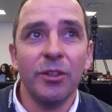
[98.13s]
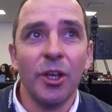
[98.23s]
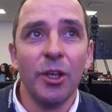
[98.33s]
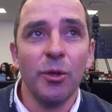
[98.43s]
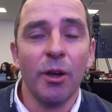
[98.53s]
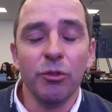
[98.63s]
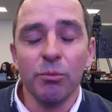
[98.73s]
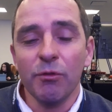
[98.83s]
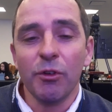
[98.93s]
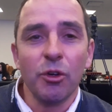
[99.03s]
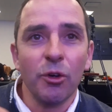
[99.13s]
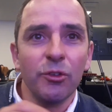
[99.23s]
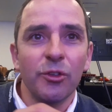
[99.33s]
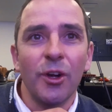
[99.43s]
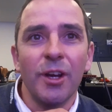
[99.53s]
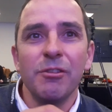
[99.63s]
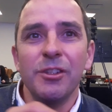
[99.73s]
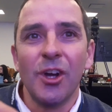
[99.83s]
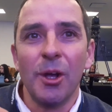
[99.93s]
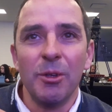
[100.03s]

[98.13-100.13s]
you have to move the cursor every time.